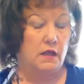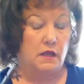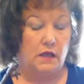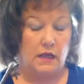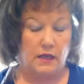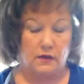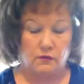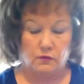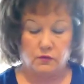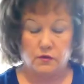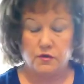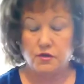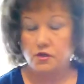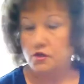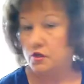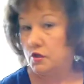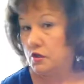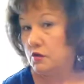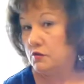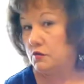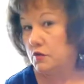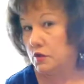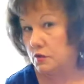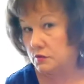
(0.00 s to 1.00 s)
And when
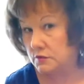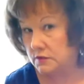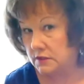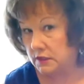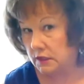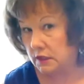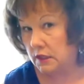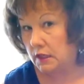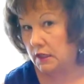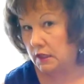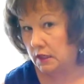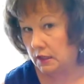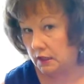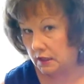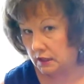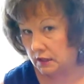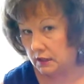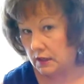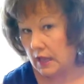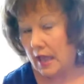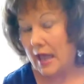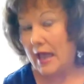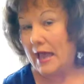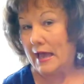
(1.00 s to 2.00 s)
you use the
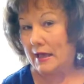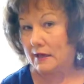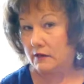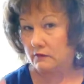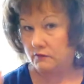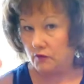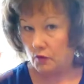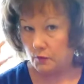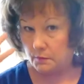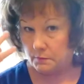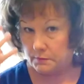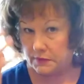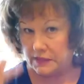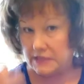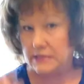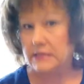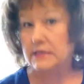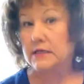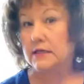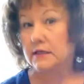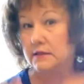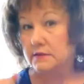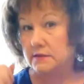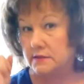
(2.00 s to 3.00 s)
key out of
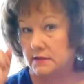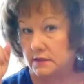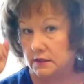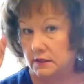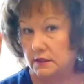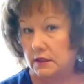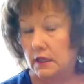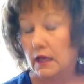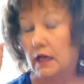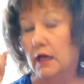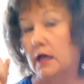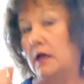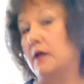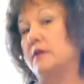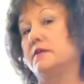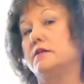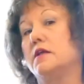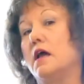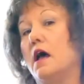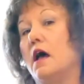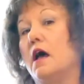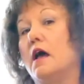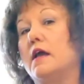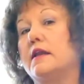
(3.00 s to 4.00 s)
obedience to God,
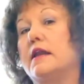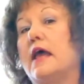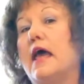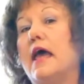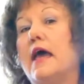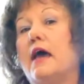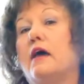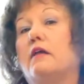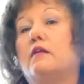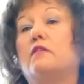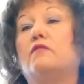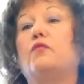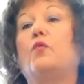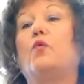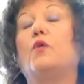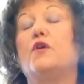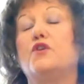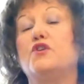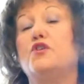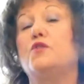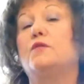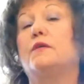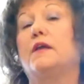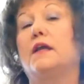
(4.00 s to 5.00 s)
not out of
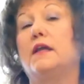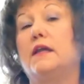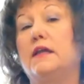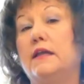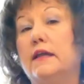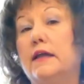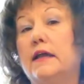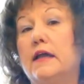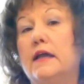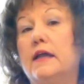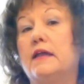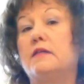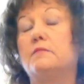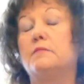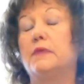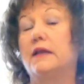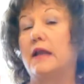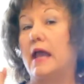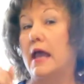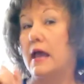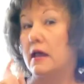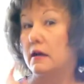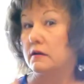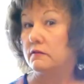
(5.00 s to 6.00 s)
what you can gain, but
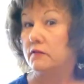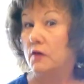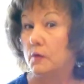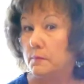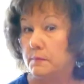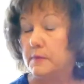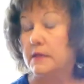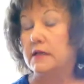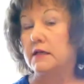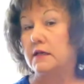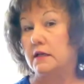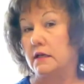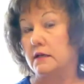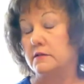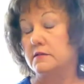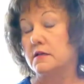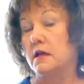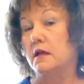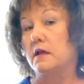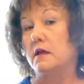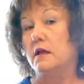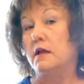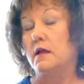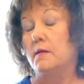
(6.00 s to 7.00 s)
out of obedience,
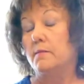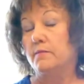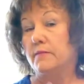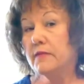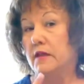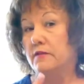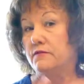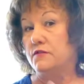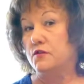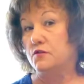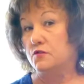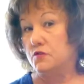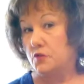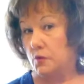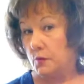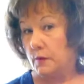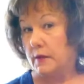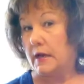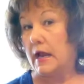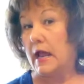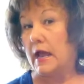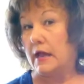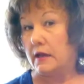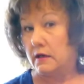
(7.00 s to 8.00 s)
if you do
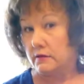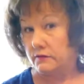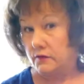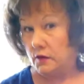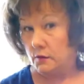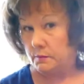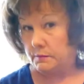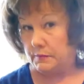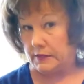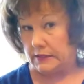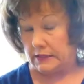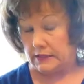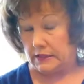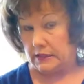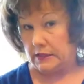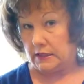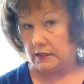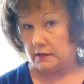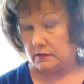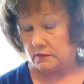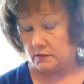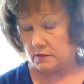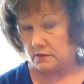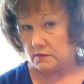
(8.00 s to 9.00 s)
it out of
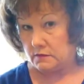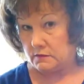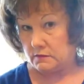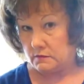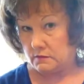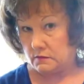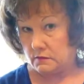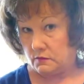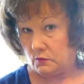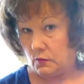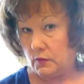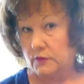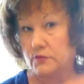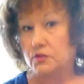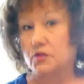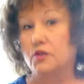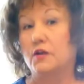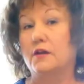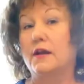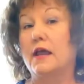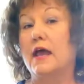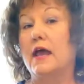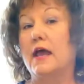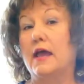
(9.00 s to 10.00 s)
obedience, what's
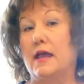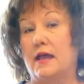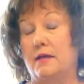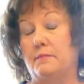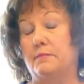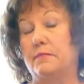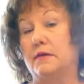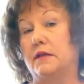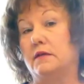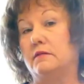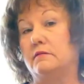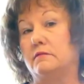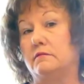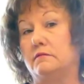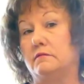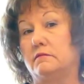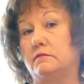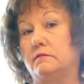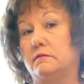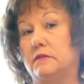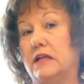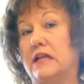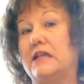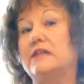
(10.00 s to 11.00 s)
going to happen
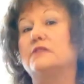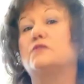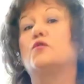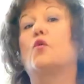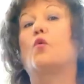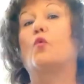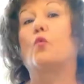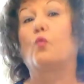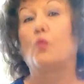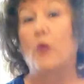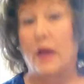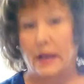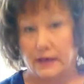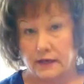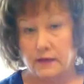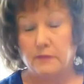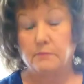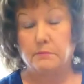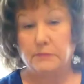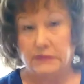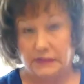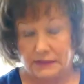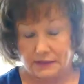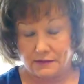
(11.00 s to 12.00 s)
is
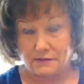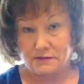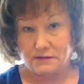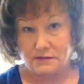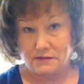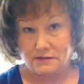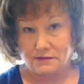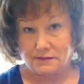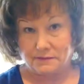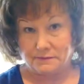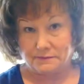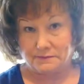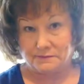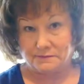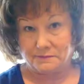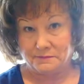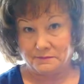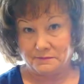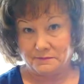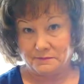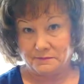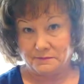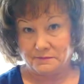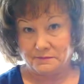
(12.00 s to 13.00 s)
recompense.
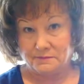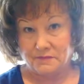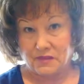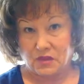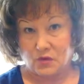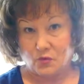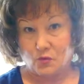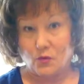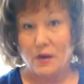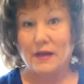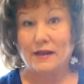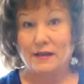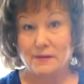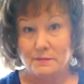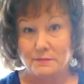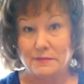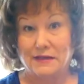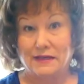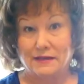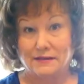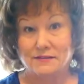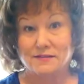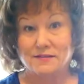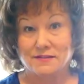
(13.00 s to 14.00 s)

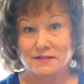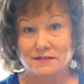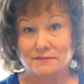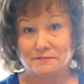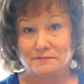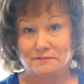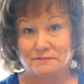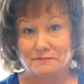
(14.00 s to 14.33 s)
Recompense.